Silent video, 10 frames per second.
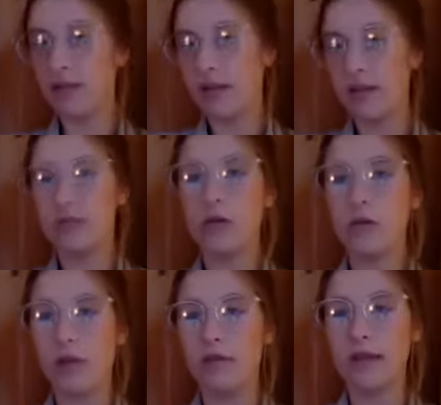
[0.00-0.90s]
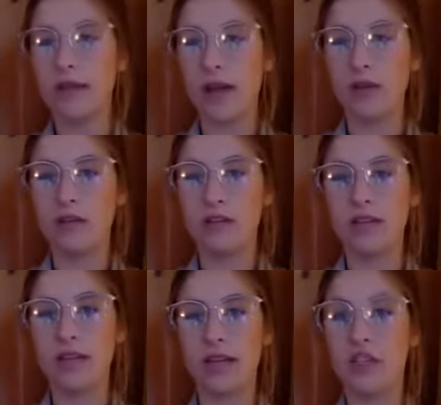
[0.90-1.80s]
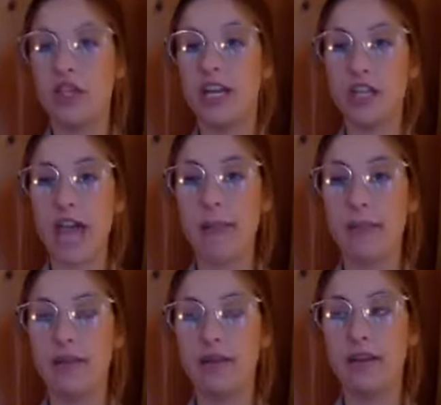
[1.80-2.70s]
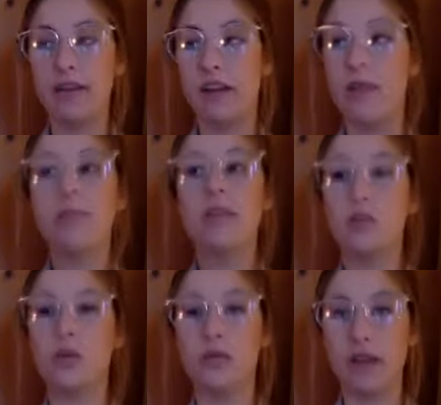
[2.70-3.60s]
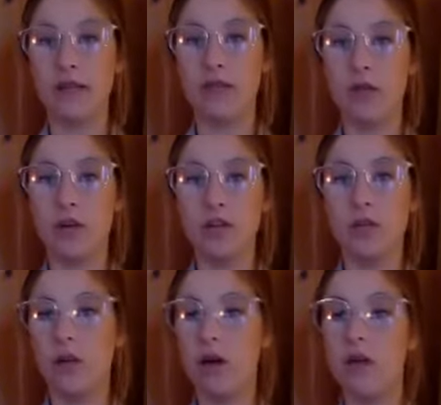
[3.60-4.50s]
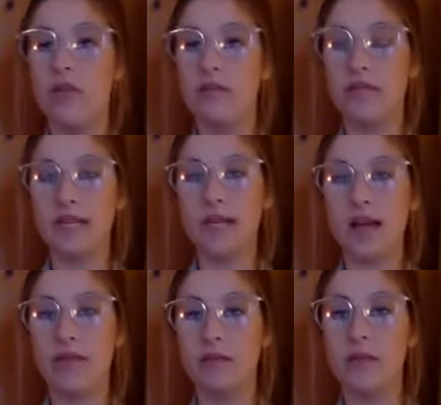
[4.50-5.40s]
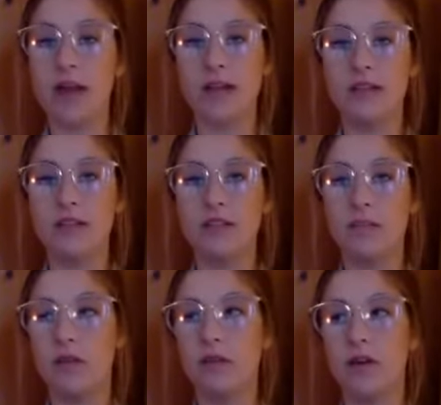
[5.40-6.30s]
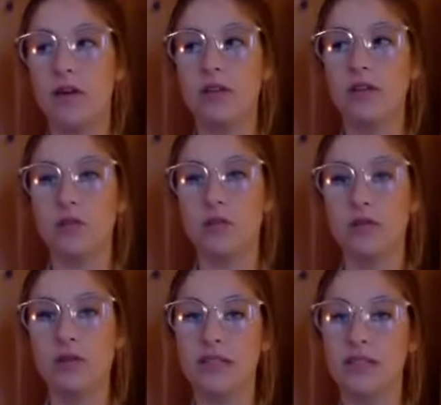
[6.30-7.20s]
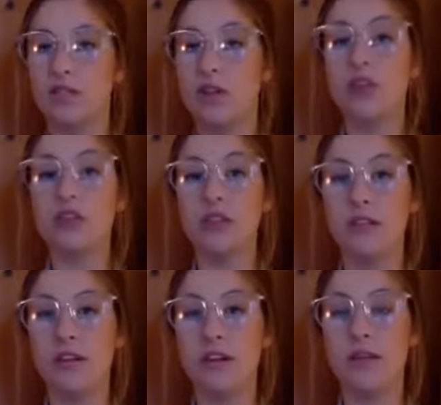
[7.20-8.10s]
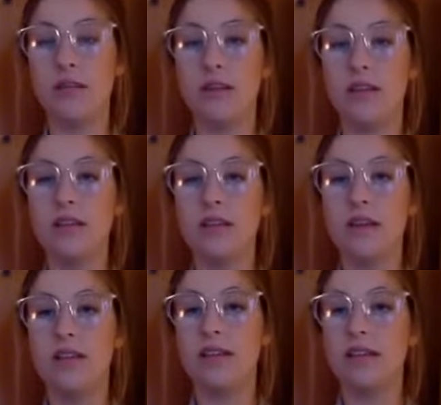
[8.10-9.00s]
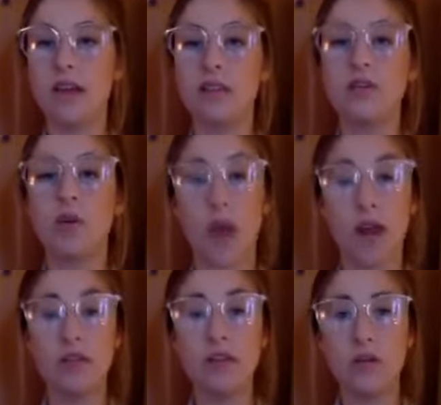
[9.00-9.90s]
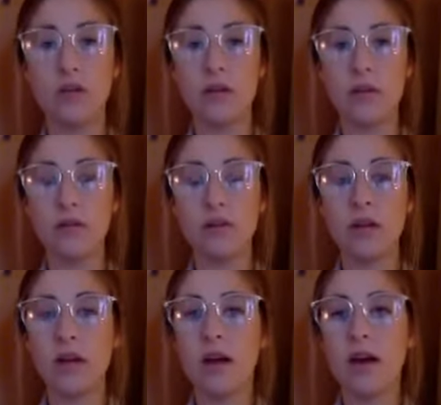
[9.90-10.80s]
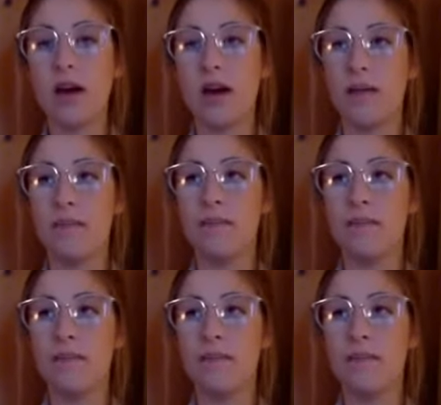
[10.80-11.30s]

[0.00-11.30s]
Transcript: The greatest roadblock right now is just like a change happened and the companies weren't ready for it. So a lot of them didn't have the practices and protocols and rules and structure in their company that's kind of required to go remote. Mm-hmm.